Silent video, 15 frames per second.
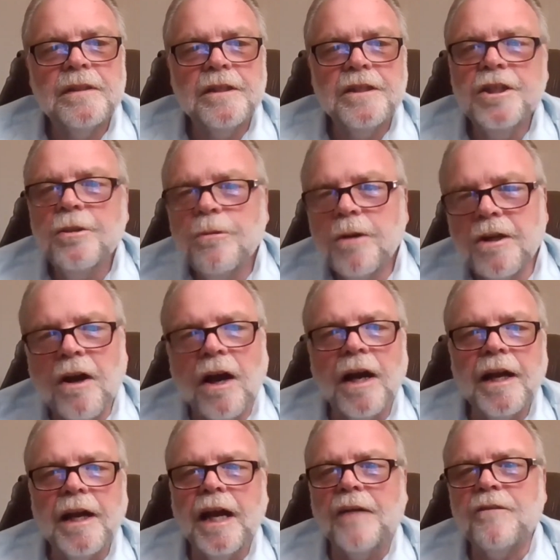You and
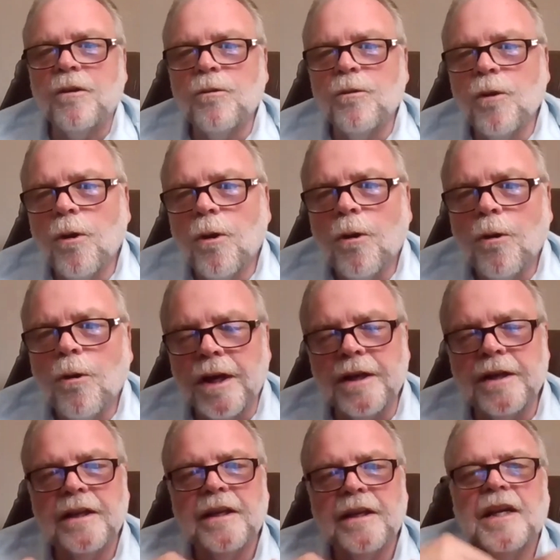I have a role
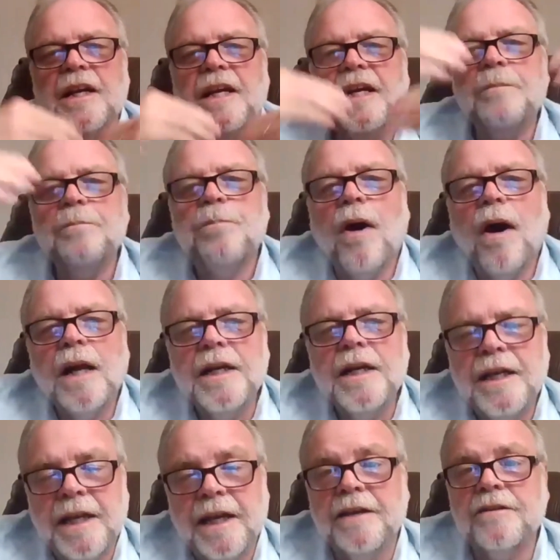in
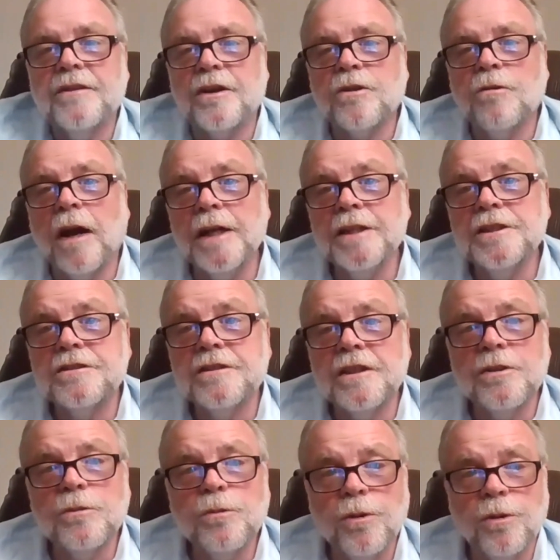embodying the Christ in
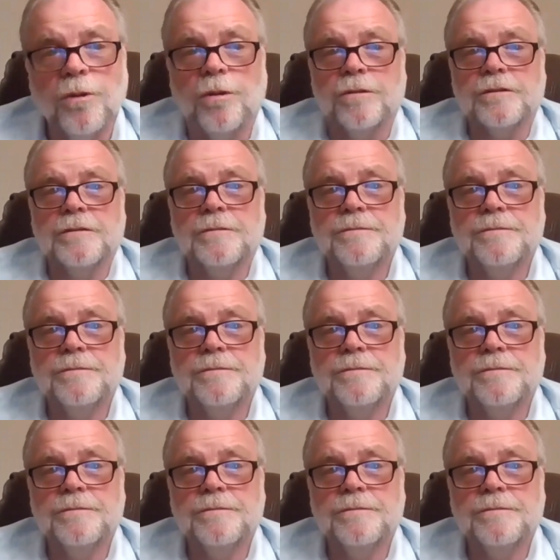the world.